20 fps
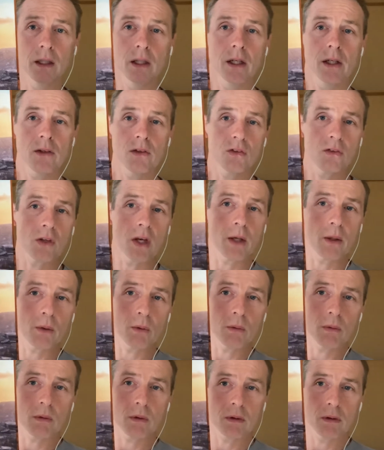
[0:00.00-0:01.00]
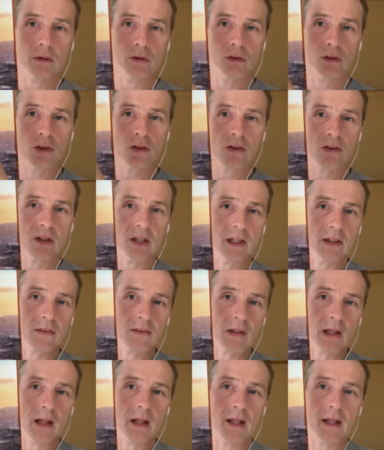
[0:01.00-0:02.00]
So just these
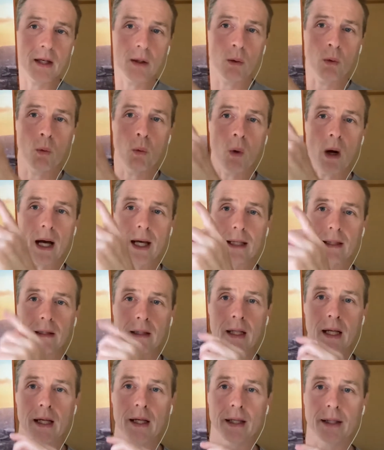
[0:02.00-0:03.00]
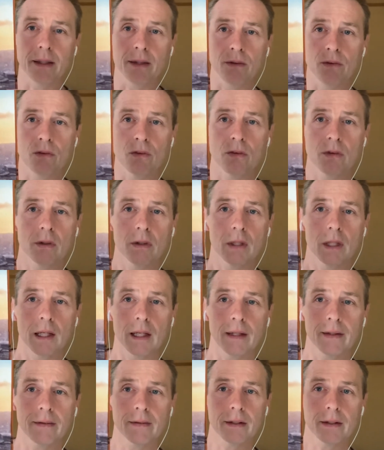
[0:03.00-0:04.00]
little white lines,
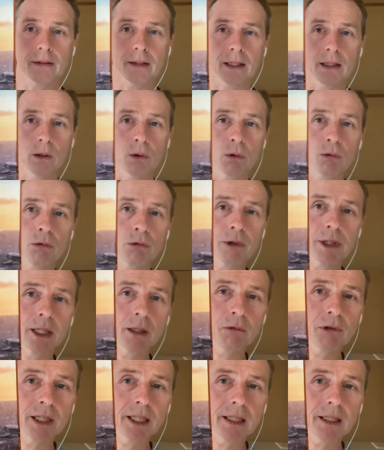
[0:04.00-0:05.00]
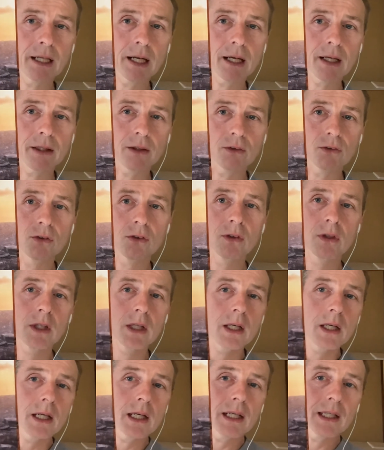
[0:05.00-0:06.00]
I think they look really, really nice.
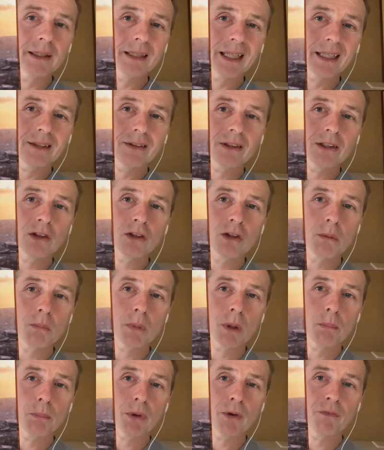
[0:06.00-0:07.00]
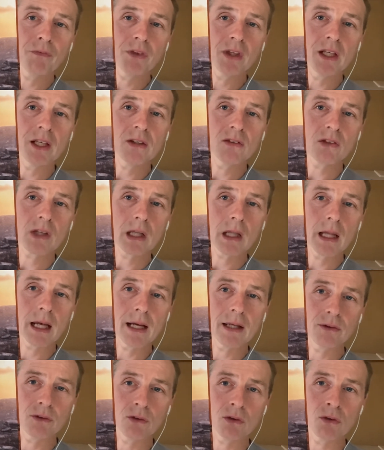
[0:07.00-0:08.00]
And I did them above these
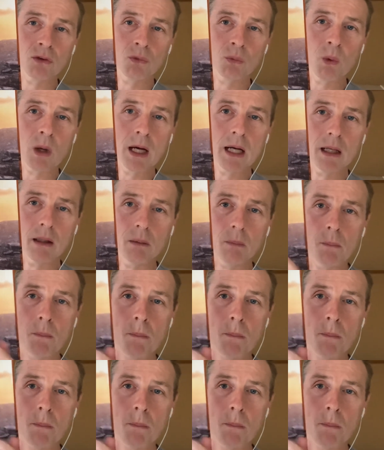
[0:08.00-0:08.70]
clouds as well.